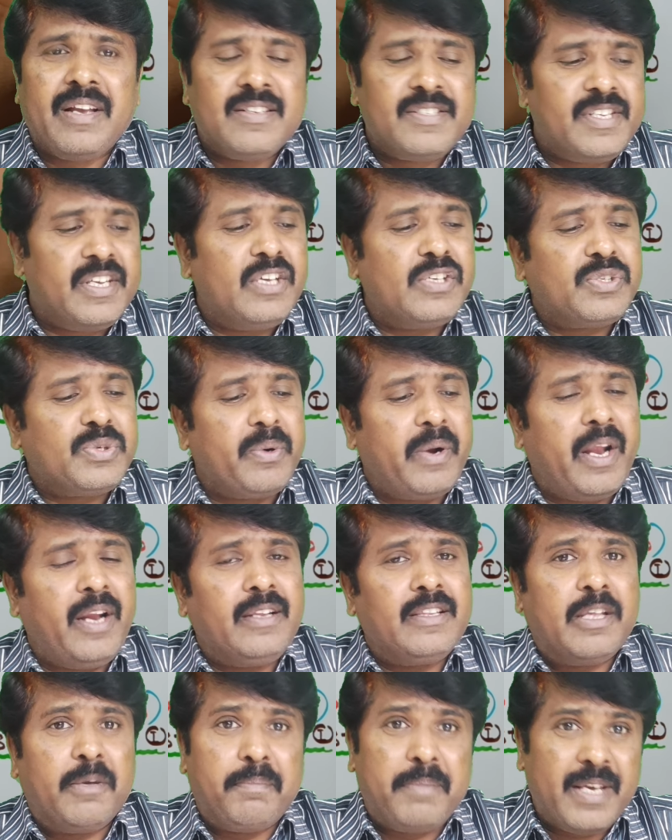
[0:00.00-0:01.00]
See
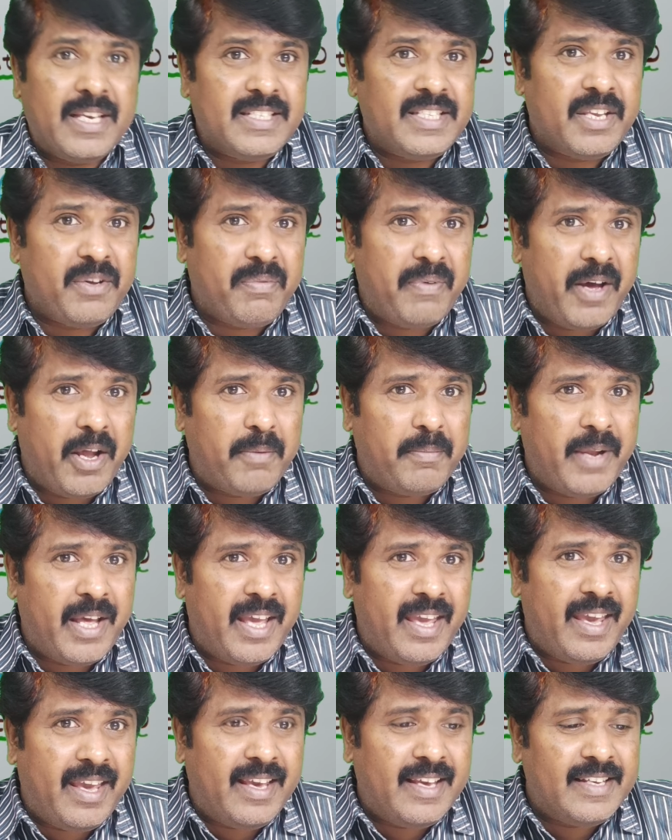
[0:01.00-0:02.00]
student, the basic
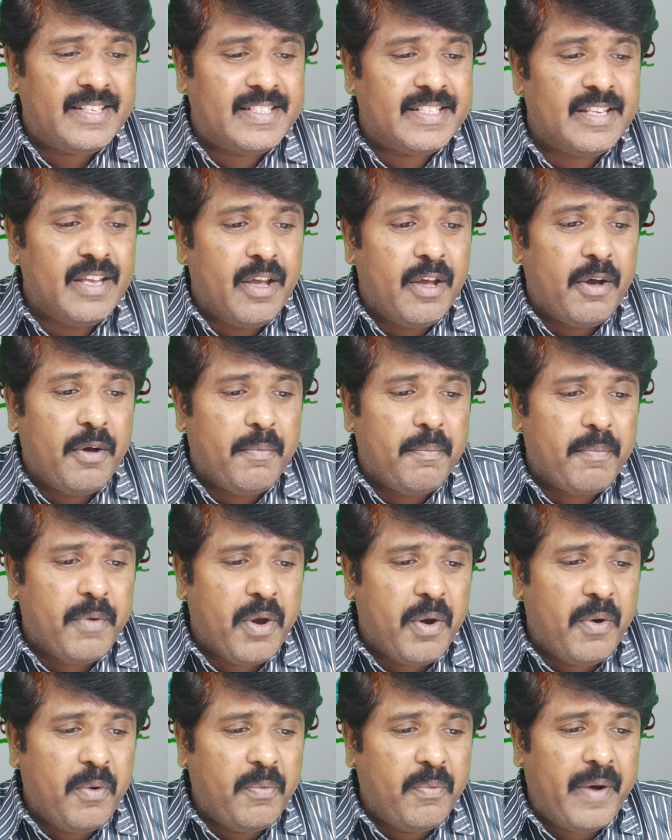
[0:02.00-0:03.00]
formula is
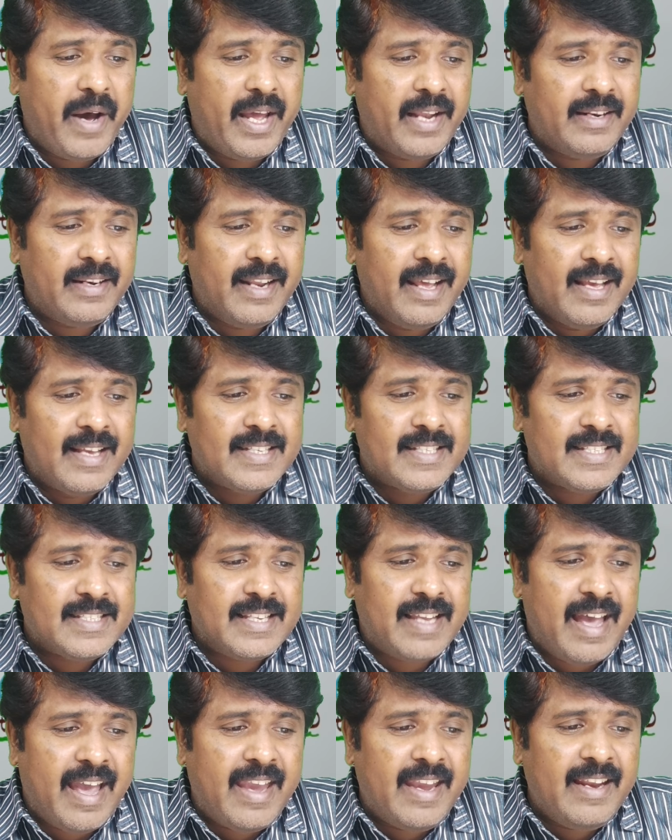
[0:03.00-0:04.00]
mu1
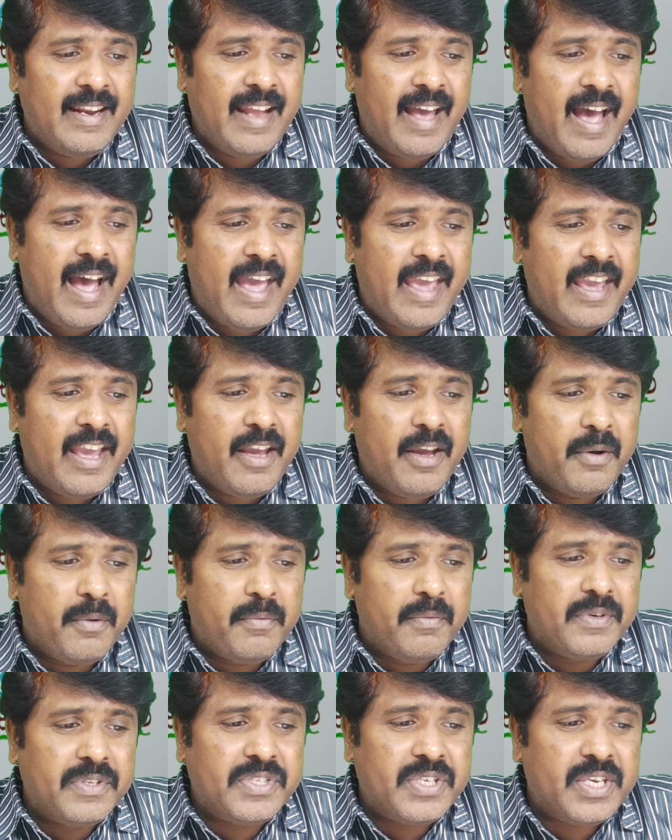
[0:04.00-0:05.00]
sin I
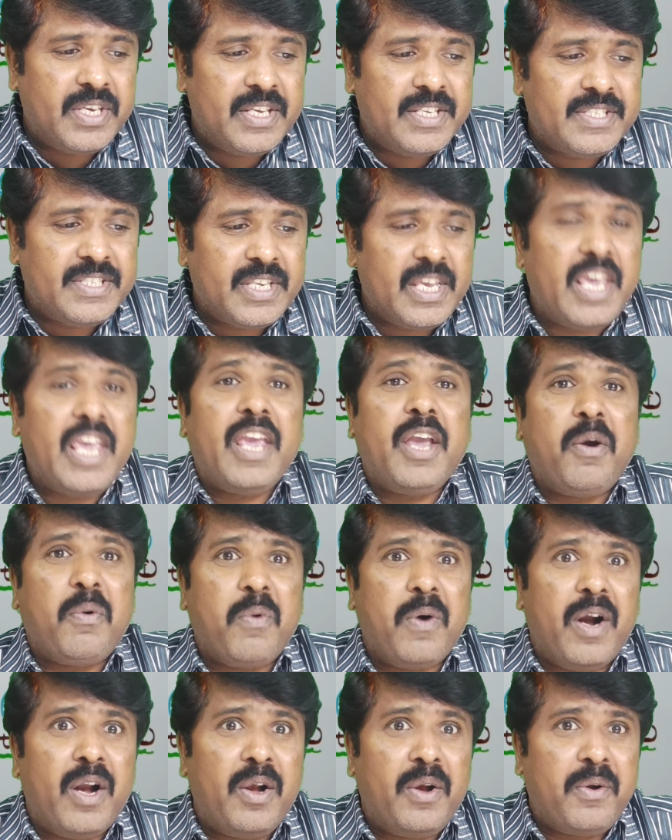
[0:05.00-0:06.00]
which is
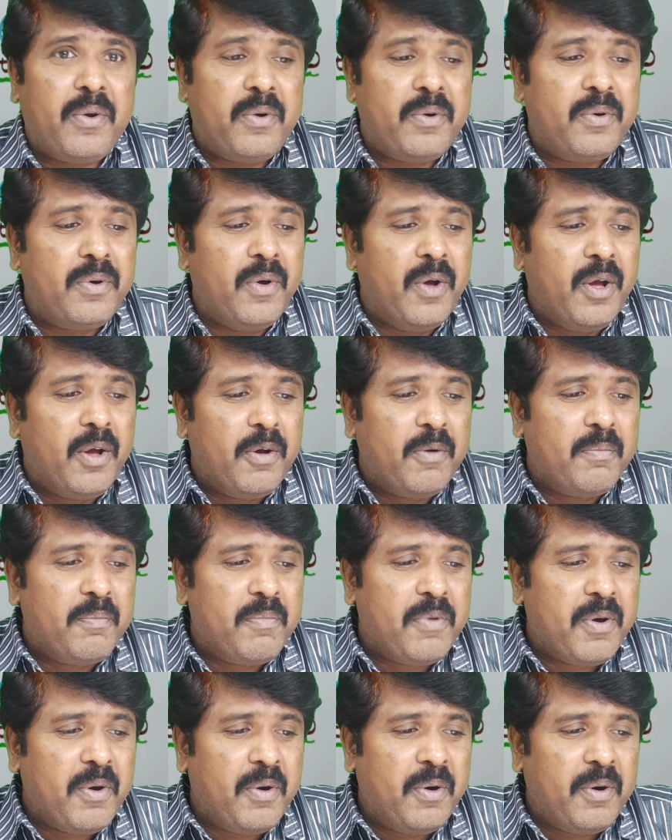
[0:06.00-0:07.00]
equal to
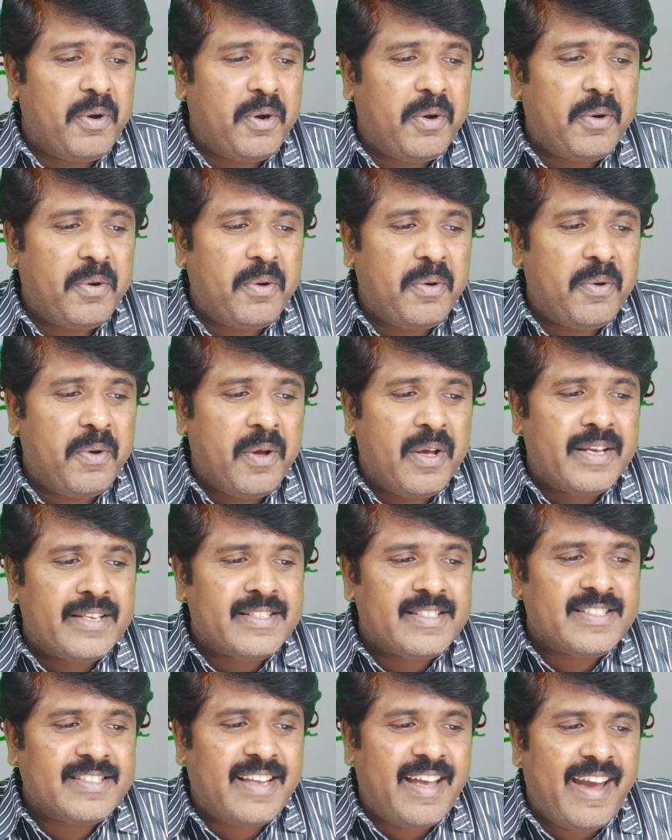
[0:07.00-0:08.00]
mu2
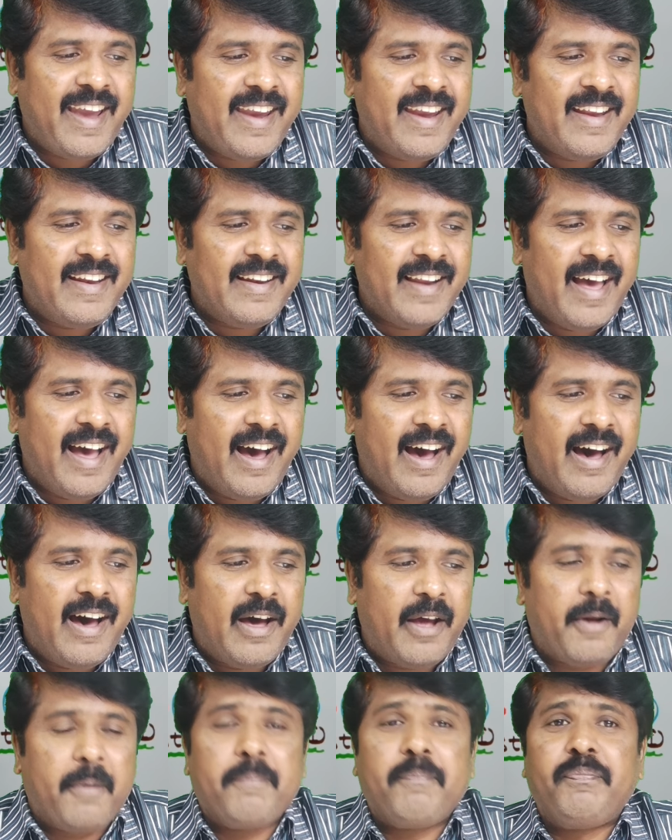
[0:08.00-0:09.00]
sin
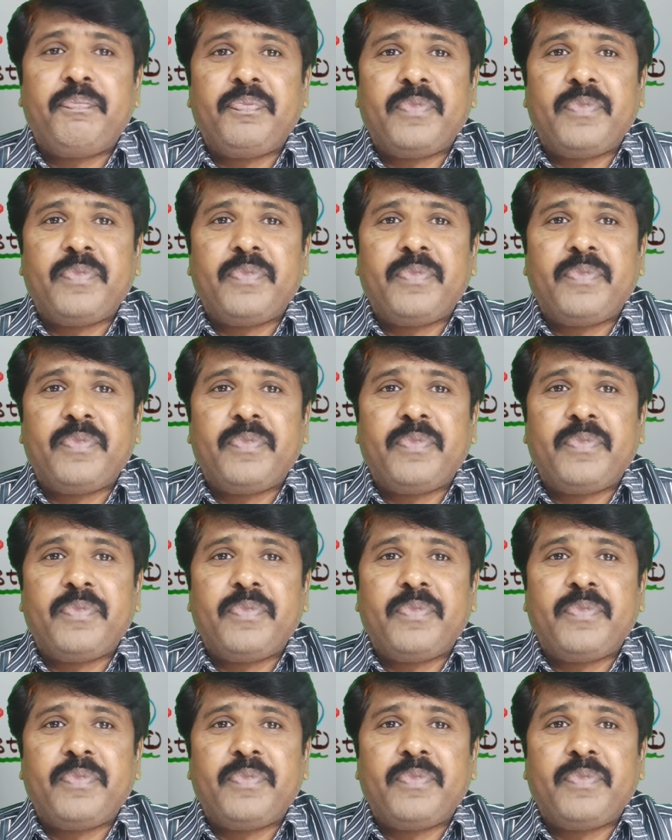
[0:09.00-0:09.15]
R.